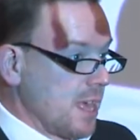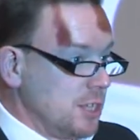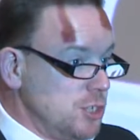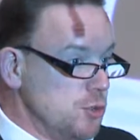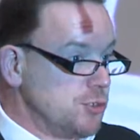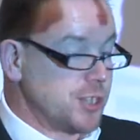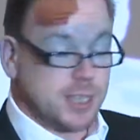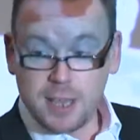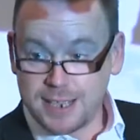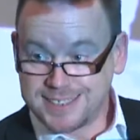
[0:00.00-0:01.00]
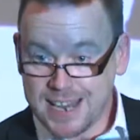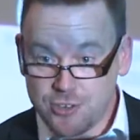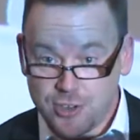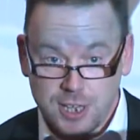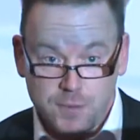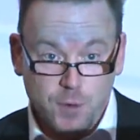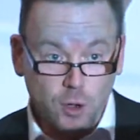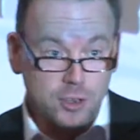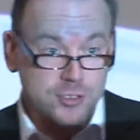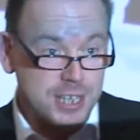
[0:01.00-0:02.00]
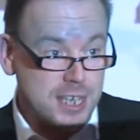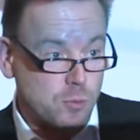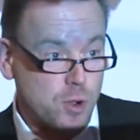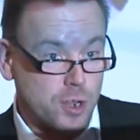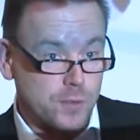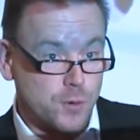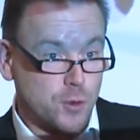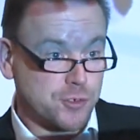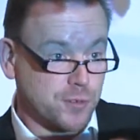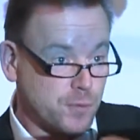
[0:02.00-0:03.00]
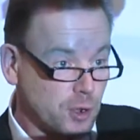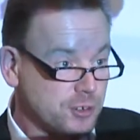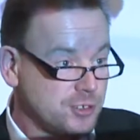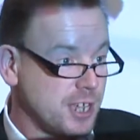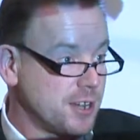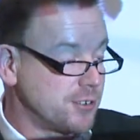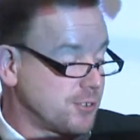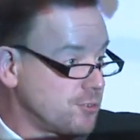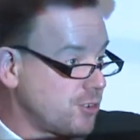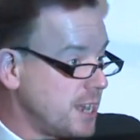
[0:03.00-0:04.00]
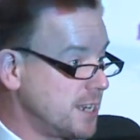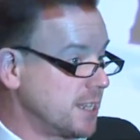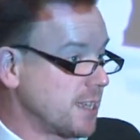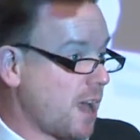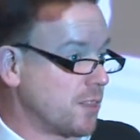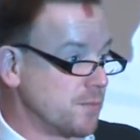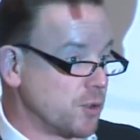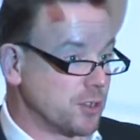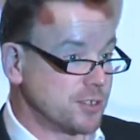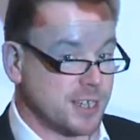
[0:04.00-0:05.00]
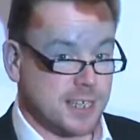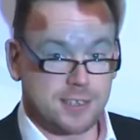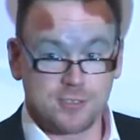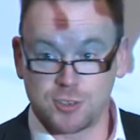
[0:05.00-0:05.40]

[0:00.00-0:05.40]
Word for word: using essentially a volunteer workforce and volunteers training other volunteers